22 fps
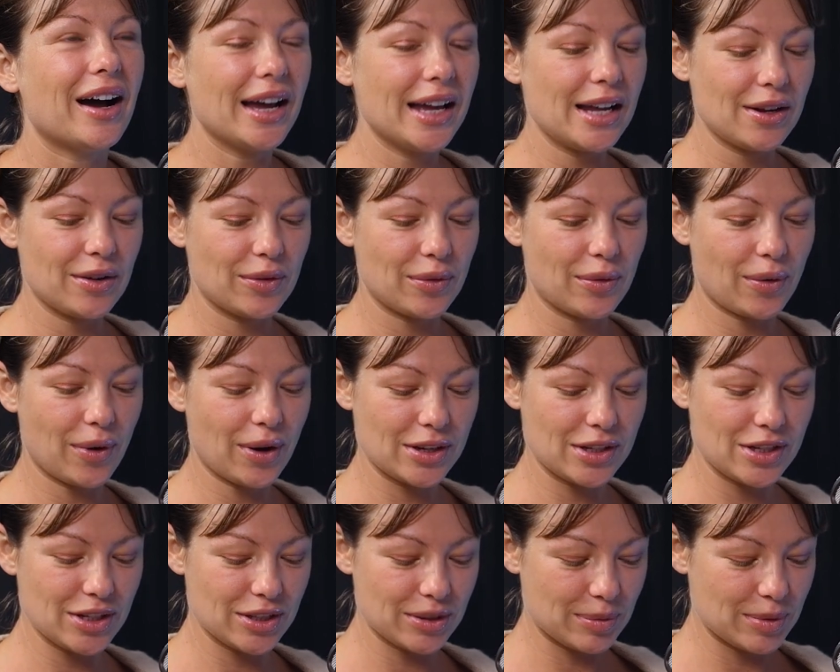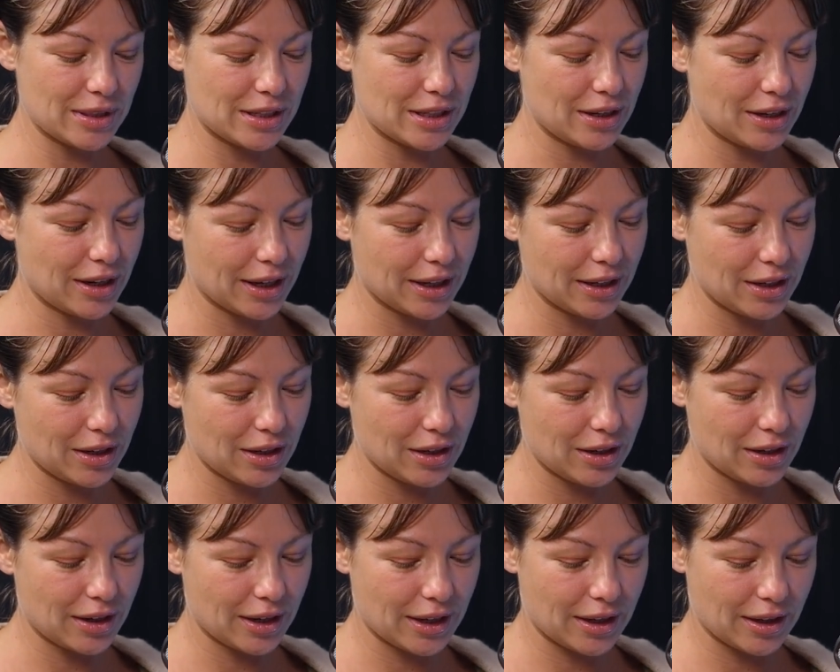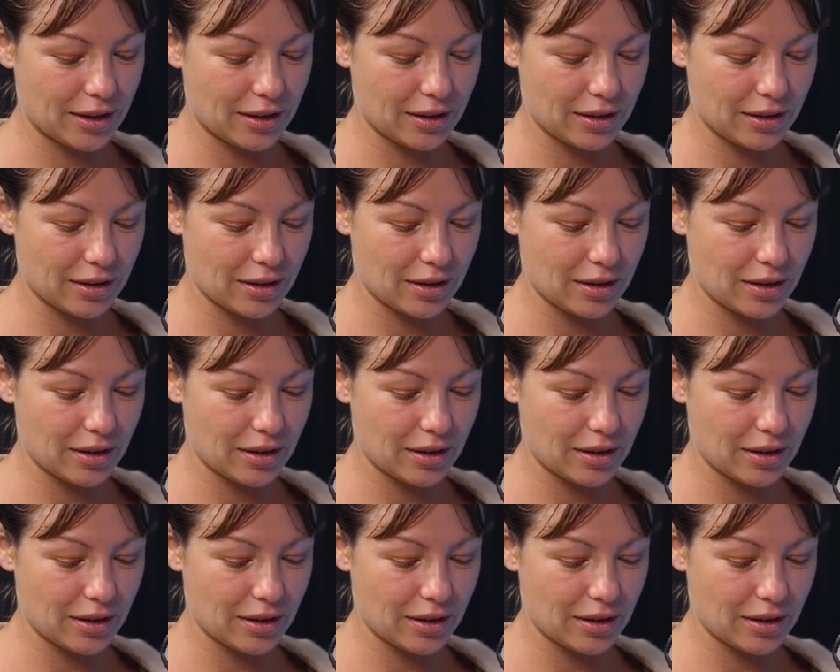I just was like